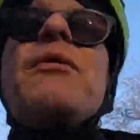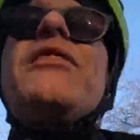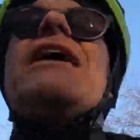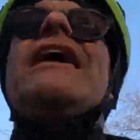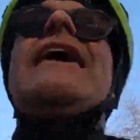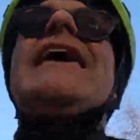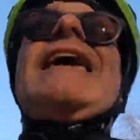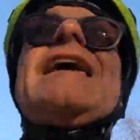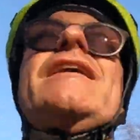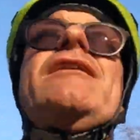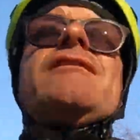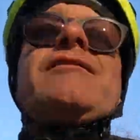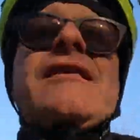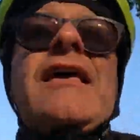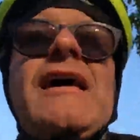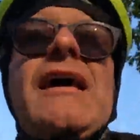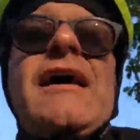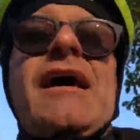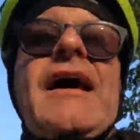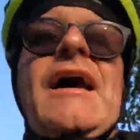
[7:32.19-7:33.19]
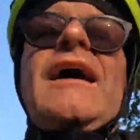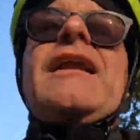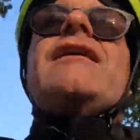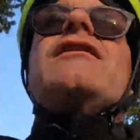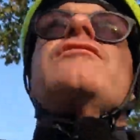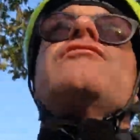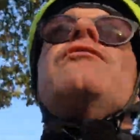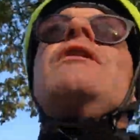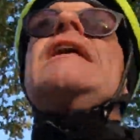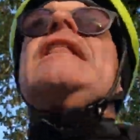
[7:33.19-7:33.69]
of the gears, and
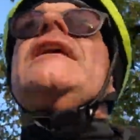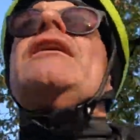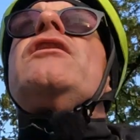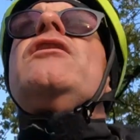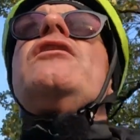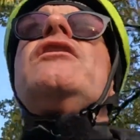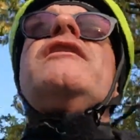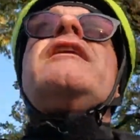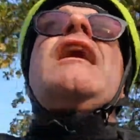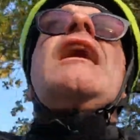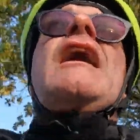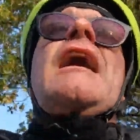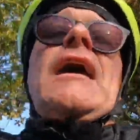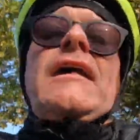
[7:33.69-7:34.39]
it's really good.